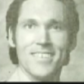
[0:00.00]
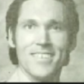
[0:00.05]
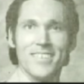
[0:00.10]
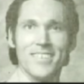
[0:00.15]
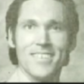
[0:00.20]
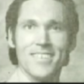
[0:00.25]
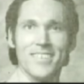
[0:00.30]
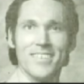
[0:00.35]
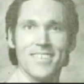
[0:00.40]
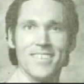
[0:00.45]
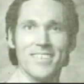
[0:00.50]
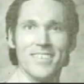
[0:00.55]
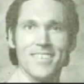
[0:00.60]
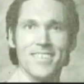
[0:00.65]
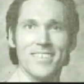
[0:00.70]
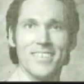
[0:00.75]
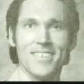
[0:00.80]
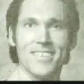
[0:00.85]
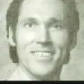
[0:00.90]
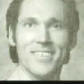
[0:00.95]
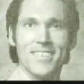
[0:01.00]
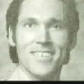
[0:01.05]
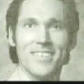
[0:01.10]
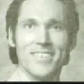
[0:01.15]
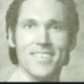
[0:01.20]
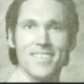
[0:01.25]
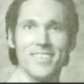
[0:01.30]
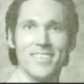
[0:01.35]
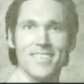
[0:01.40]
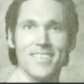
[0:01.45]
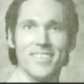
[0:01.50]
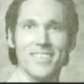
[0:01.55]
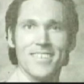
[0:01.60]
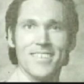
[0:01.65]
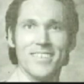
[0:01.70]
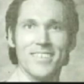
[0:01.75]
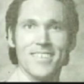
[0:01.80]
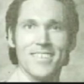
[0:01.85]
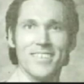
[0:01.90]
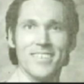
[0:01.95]

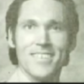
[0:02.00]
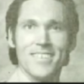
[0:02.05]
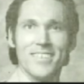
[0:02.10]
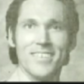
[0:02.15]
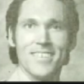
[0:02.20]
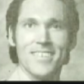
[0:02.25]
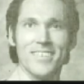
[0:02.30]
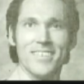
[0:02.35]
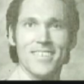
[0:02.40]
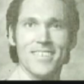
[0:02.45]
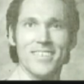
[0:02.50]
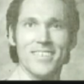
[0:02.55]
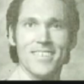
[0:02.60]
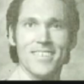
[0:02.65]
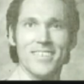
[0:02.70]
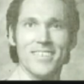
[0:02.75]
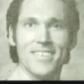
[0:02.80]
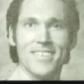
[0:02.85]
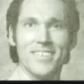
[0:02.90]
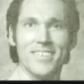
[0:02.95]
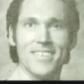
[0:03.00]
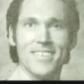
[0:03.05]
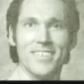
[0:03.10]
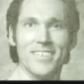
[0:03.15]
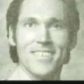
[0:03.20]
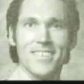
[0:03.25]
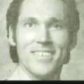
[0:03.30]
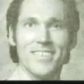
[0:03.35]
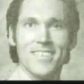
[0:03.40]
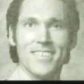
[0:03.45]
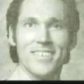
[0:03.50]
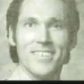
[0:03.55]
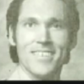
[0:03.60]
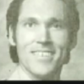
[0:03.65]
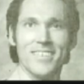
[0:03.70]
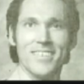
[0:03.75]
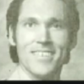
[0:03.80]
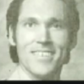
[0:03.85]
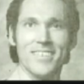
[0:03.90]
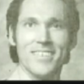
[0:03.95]

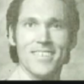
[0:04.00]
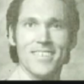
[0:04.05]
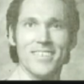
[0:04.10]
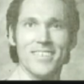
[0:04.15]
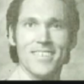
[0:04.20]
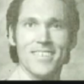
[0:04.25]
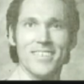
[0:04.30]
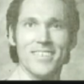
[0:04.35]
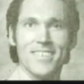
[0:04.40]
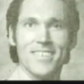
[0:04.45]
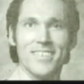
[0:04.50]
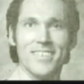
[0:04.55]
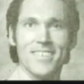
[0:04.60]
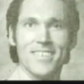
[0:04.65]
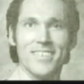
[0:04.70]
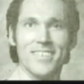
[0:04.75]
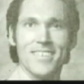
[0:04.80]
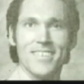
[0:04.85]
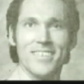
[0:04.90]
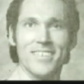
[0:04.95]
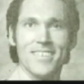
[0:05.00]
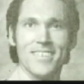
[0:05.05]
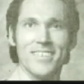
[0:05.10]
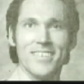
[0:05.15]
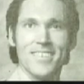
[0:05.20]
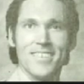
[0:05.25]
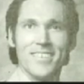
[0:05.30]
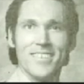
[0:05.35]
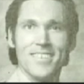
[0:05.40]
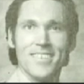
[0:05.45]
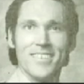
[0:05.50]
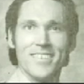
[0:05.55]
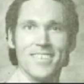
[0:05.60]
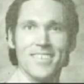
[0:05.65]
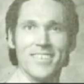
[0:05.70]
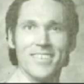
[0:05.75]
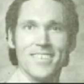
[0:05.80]
No words are spoken by the person on screen.